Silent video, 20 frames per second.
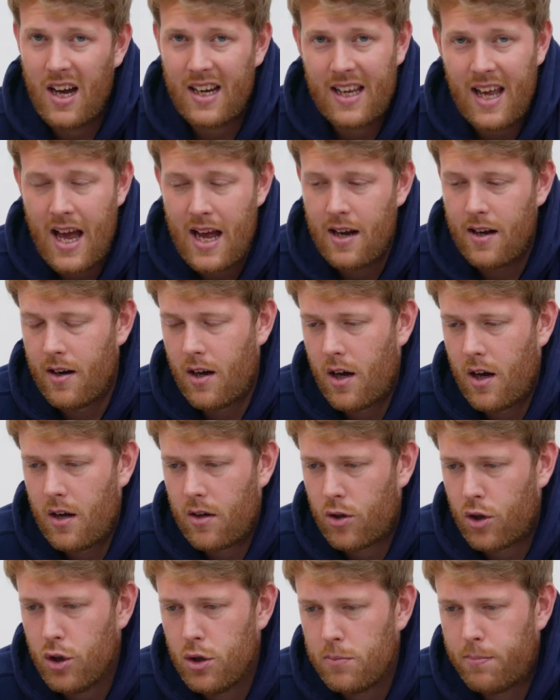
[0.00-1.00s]
Again,
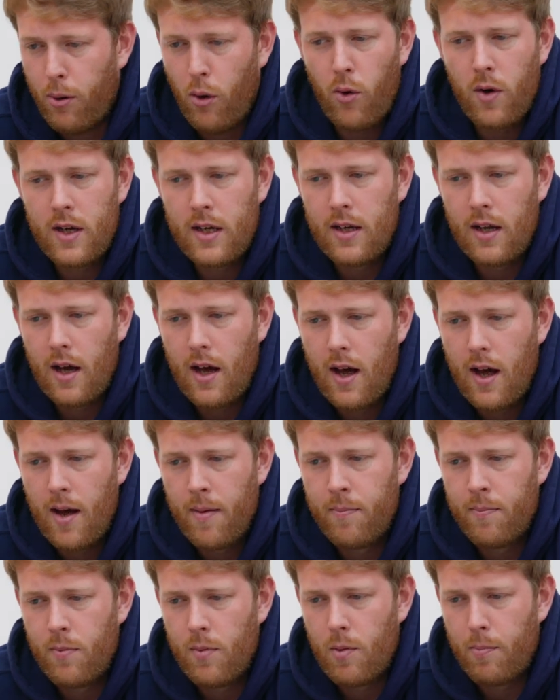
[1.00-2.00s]
good point.
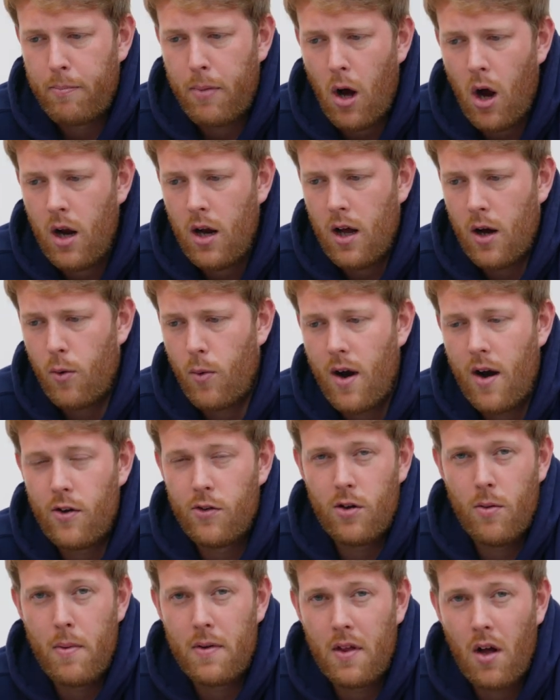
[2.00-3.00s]
Pilot aware is
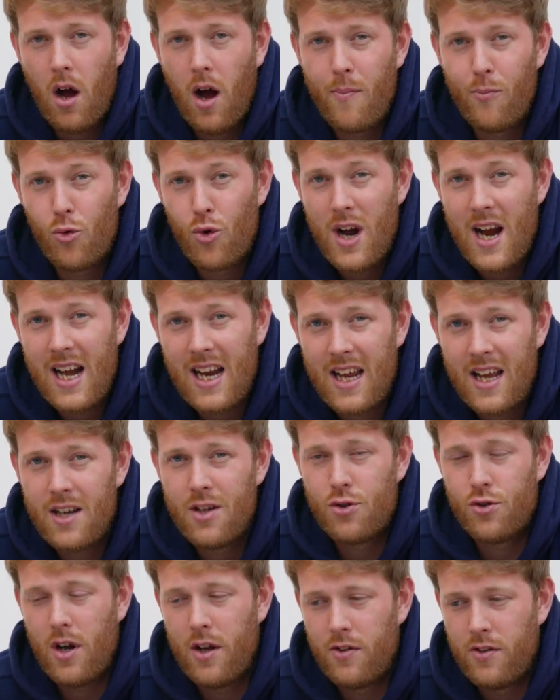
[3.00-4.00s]
something that I'm really
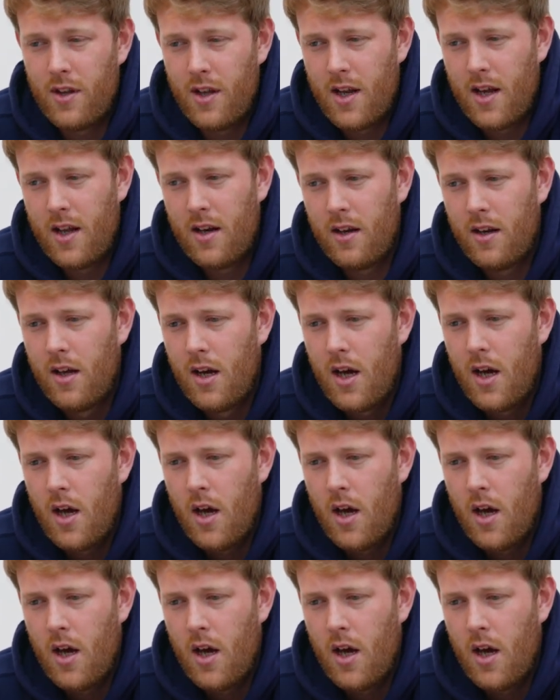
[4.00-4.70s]
interested in.